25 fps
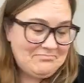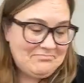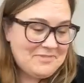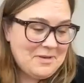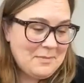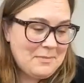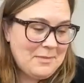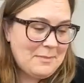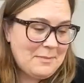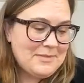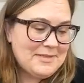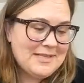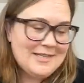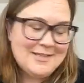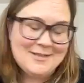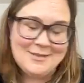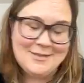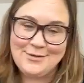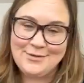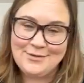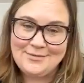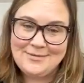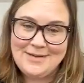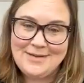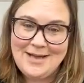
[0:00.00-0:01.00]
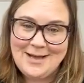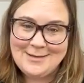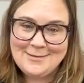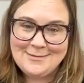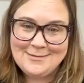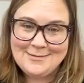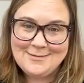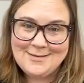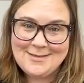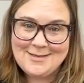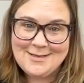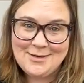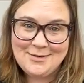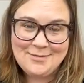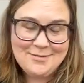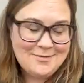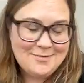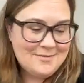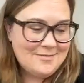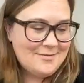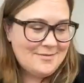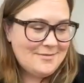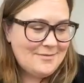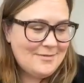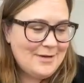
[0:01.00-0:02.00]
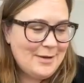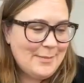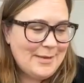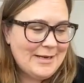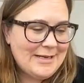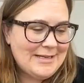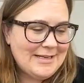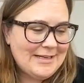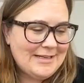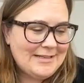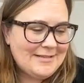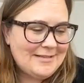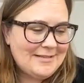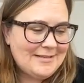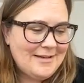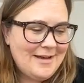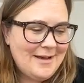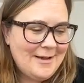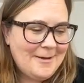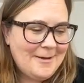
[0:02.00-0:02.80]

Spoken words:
sometimes things are not so well maintained.